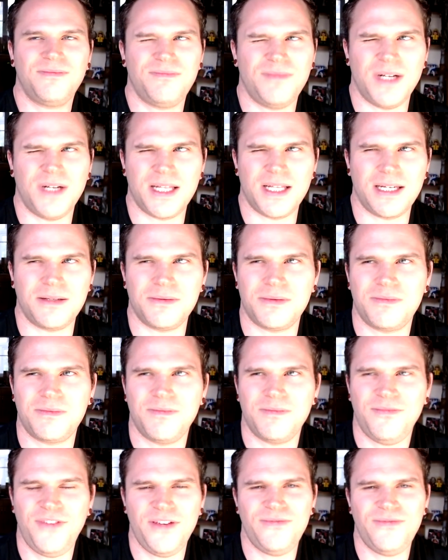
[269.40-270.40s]
I think it was
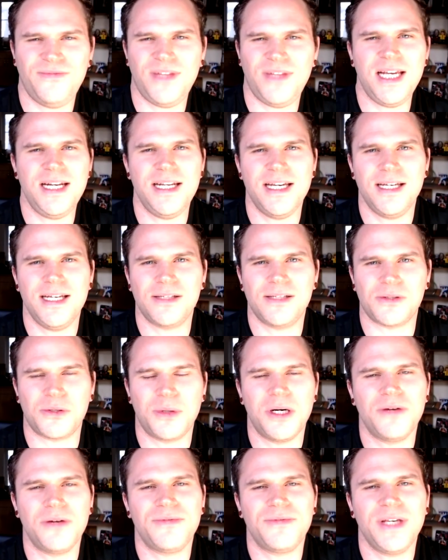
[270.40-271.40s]
15 years or
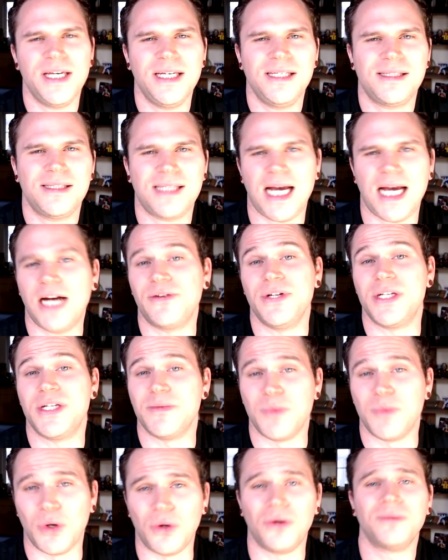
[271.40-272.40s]
12 years. To Harry
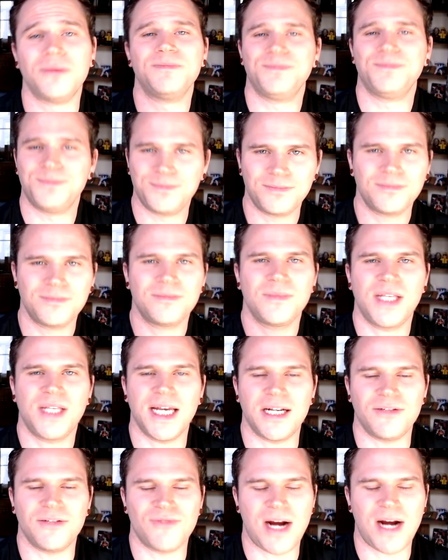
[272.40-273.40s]
Damore
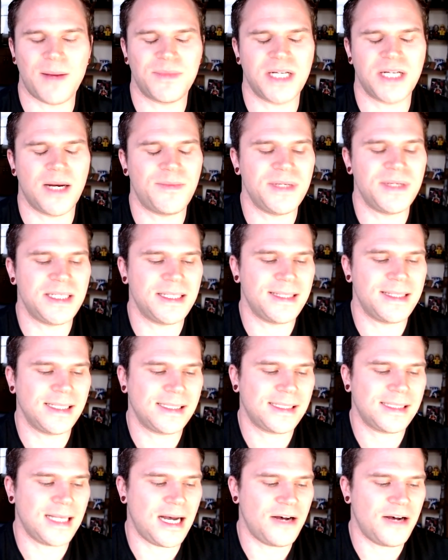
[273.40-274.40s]
getting wrapped up into this
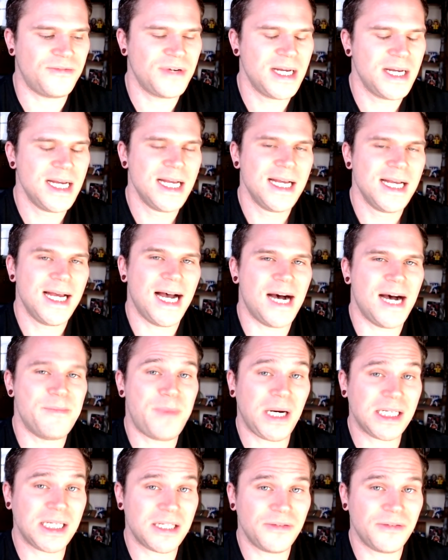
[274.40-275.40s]
stuff.
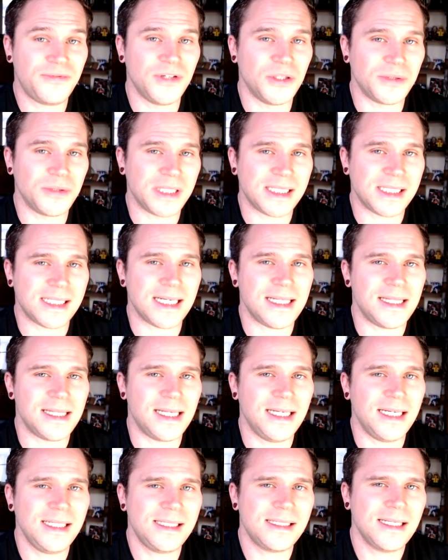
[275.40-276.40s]
Butterfield is in
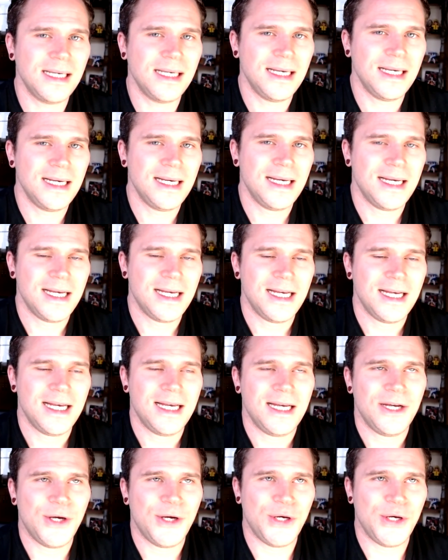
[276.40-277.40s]
this.
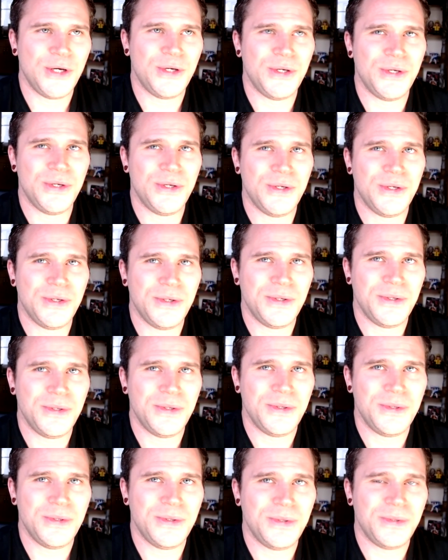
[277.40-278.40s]

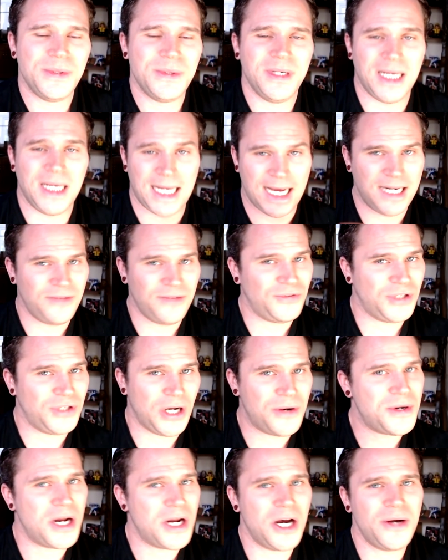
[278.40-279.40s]
Who, again, if you
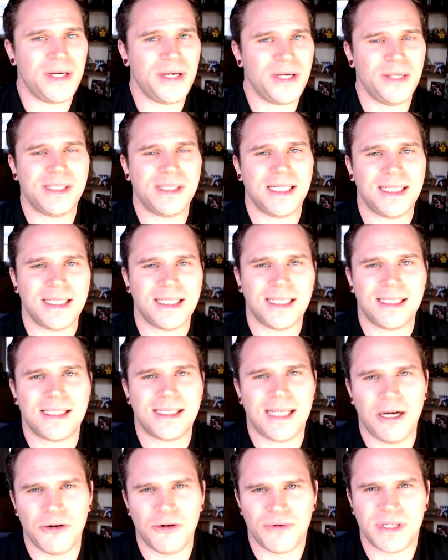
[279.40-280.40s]
don't know, he was in this
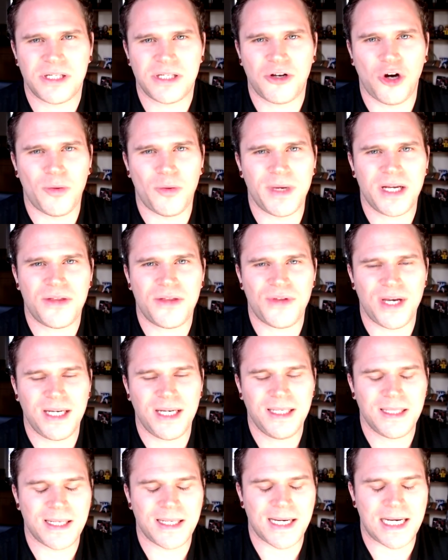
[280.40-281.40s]
Hellraiser comic
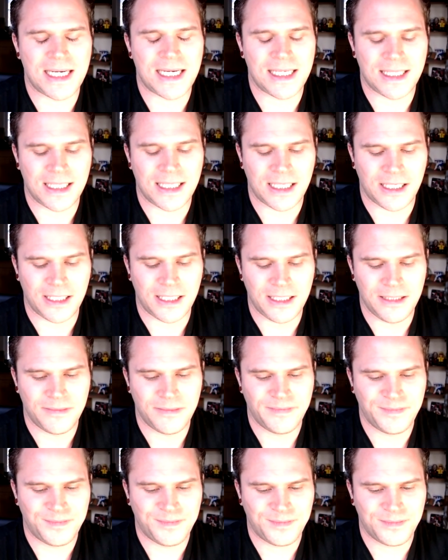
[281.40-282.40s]
thing that I
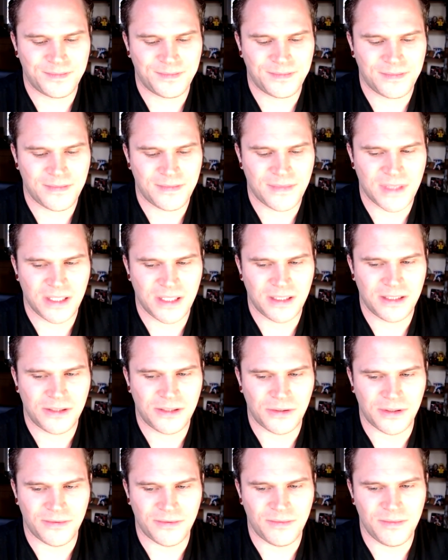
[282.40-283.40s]

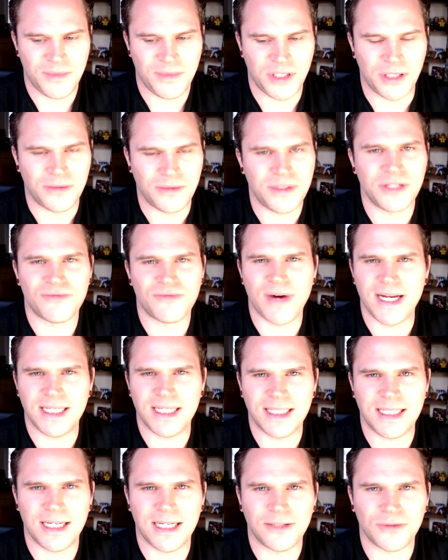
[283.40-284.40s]
sort of, you know,
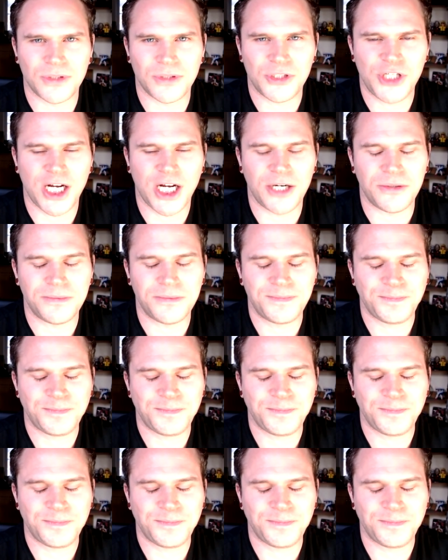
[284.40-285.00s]
narrated here on the channel.